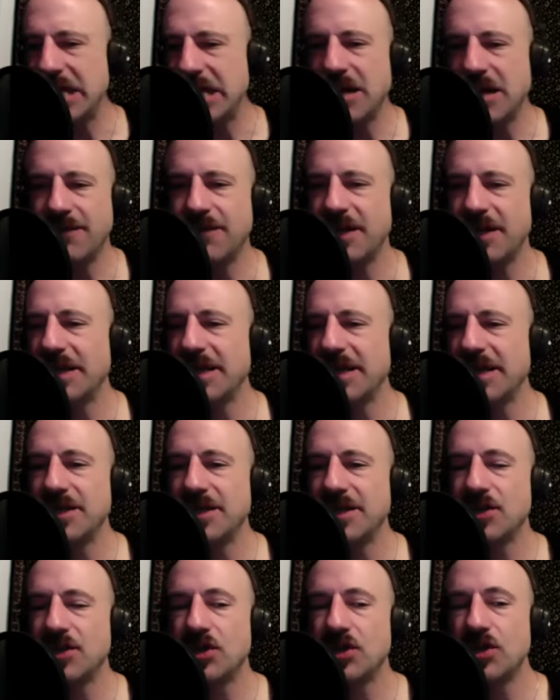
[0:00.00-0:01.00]
of it
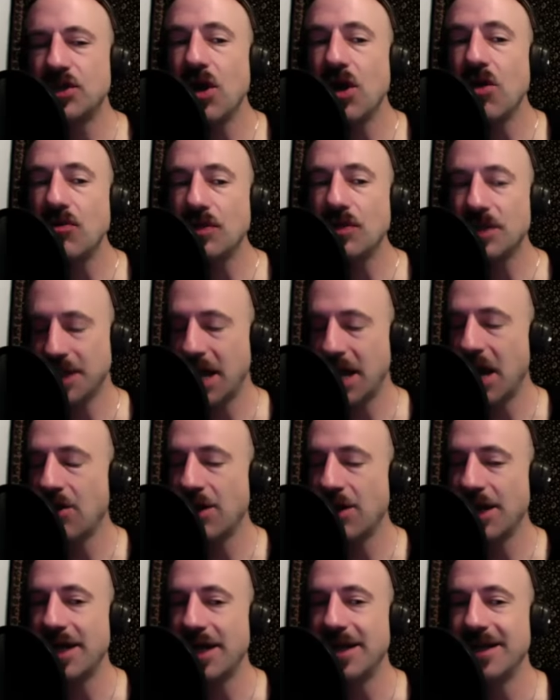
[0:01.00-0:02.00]
is yeah. so
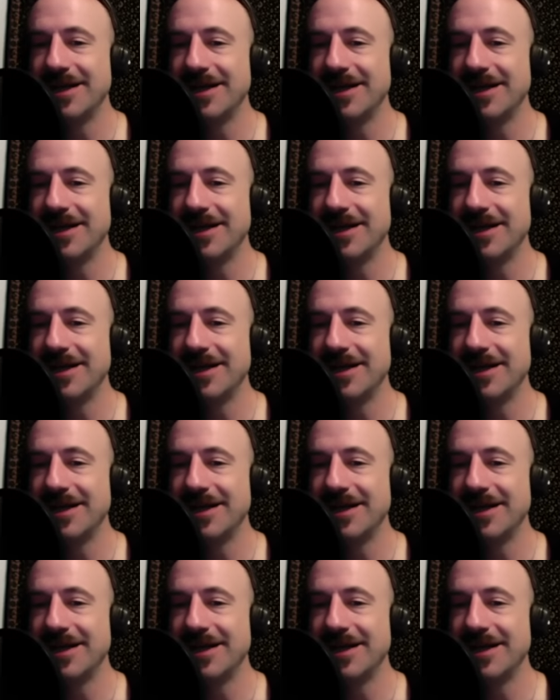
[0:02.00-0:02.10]
scary.